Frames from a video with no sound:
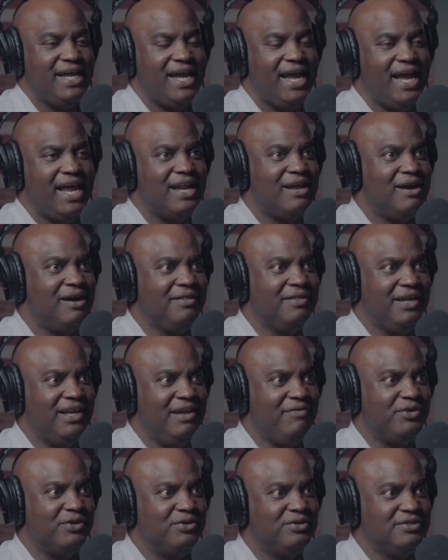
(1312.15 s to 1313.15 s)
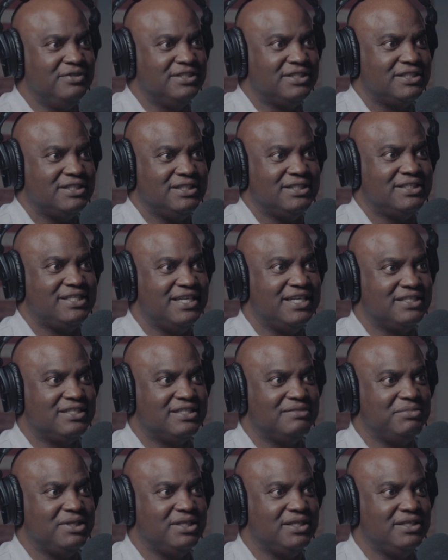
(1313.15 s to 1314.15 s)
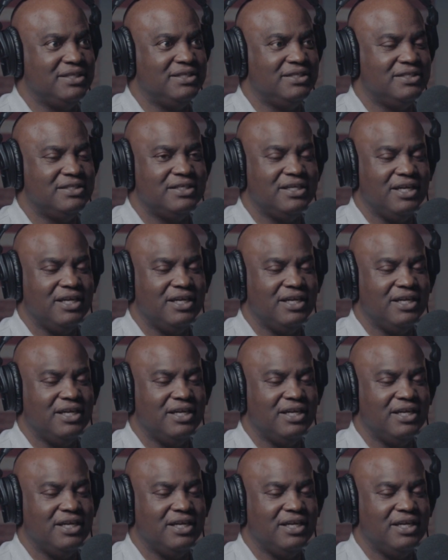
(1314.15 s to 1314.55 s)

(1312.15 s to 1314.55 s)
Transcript: And on the interview, she says to me,